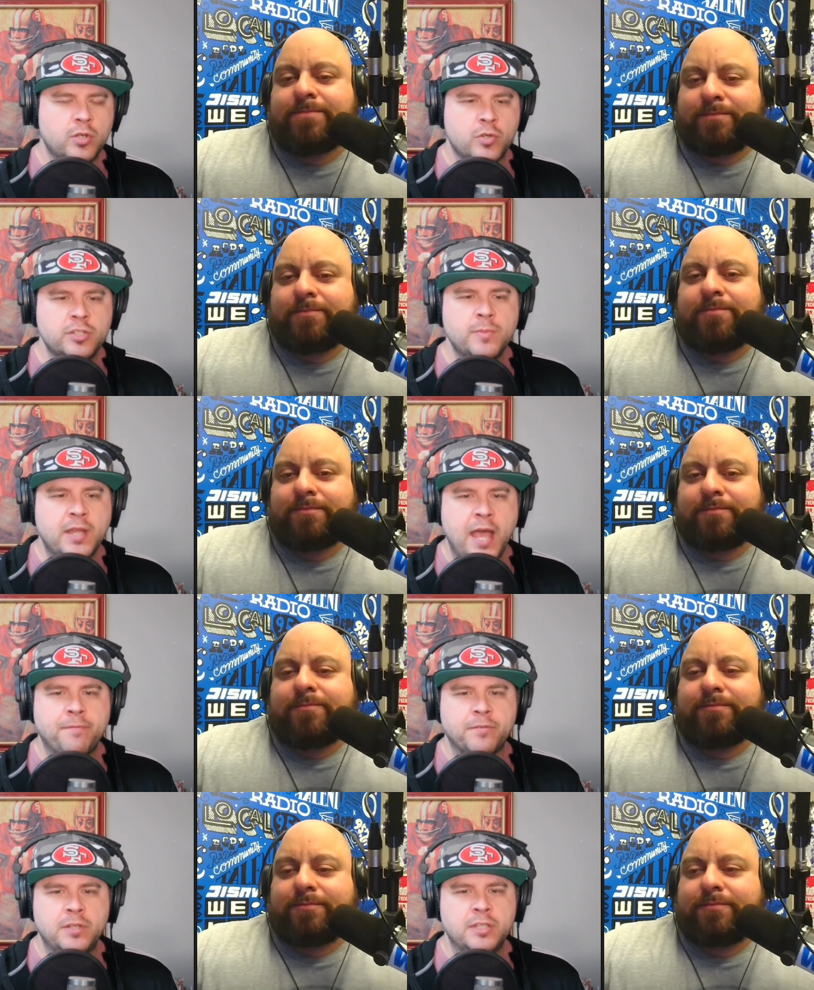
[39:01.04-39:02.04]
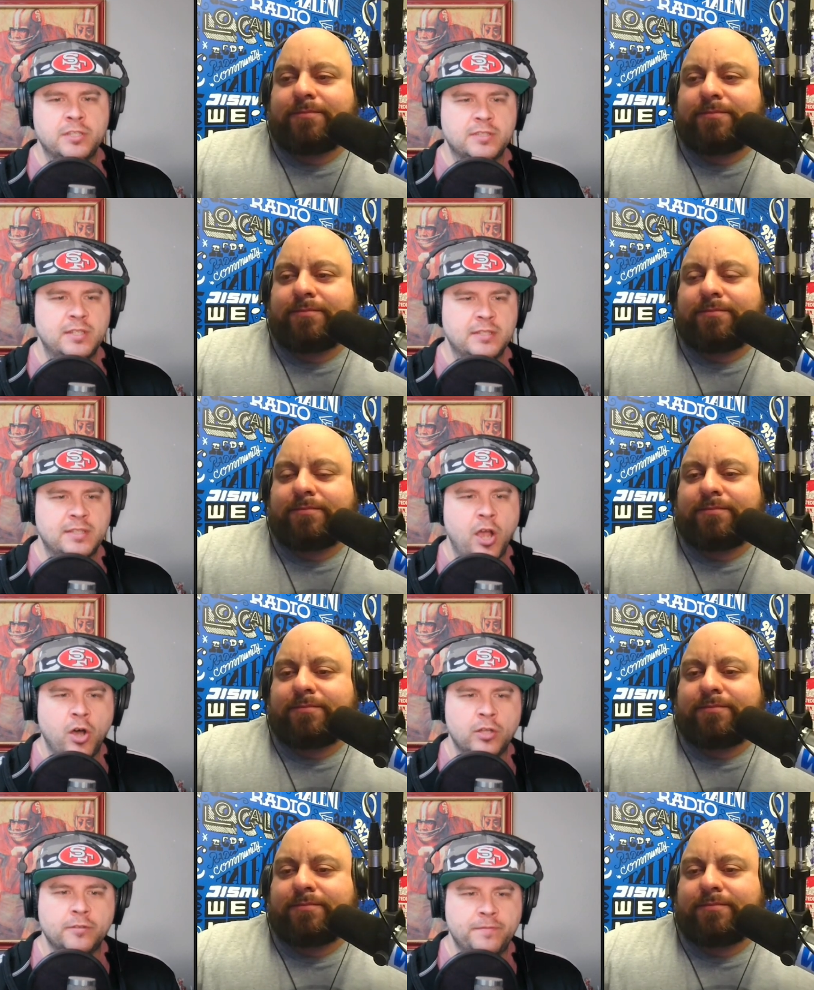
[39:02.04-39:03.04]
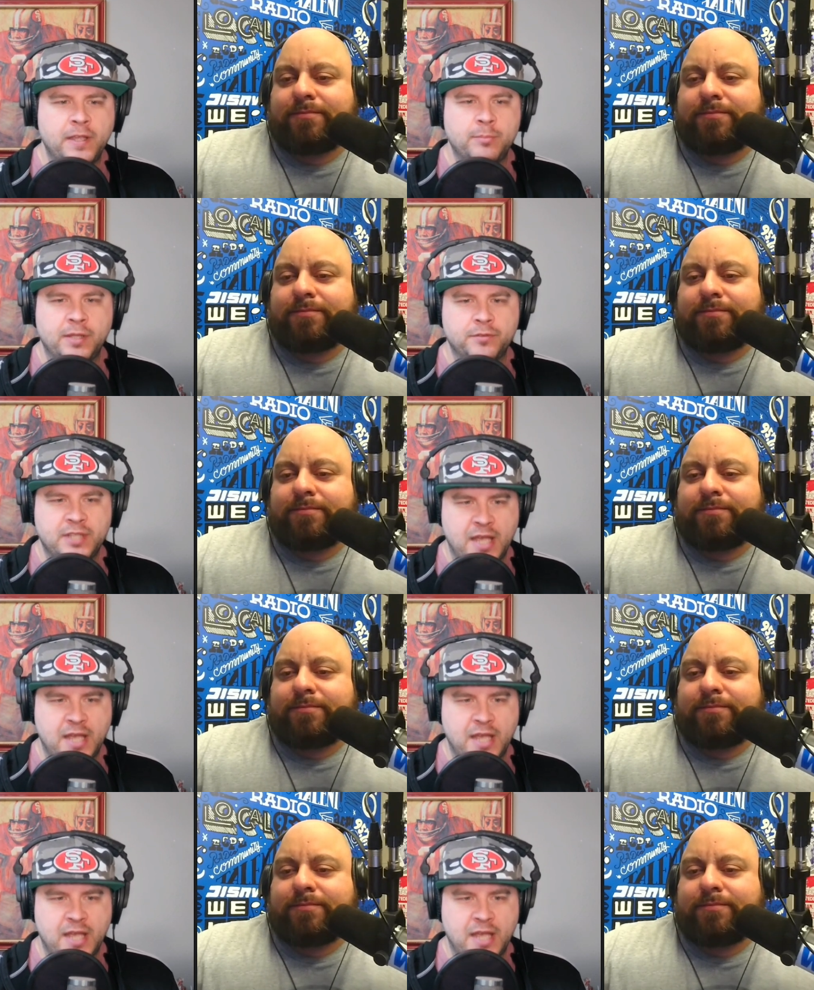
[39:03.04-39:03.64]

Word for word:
Speaker 1: Christian McCaffrey is is a Hall of Fame level